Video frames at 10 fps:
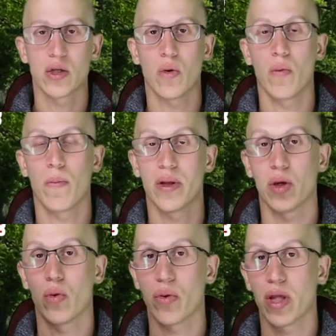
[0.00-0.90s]
So,
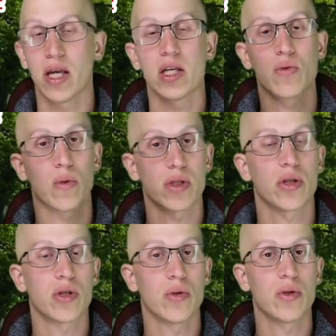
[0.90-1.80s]
but the cool thing is,
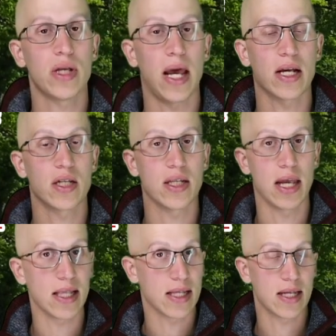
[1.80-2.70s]
once our students
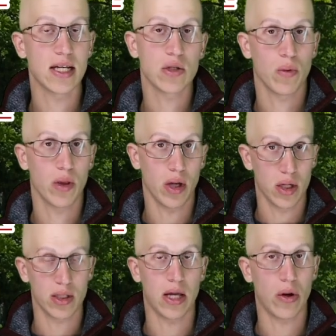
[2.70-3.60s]
actually take the test with
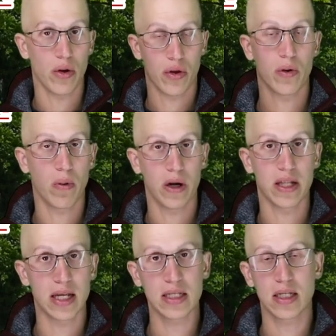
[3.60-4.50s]
us at our
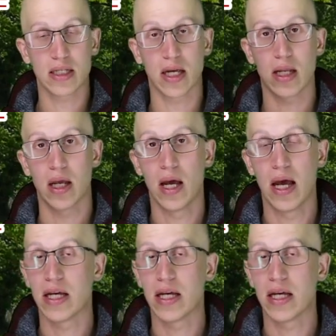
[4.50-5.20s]
third-party testing site,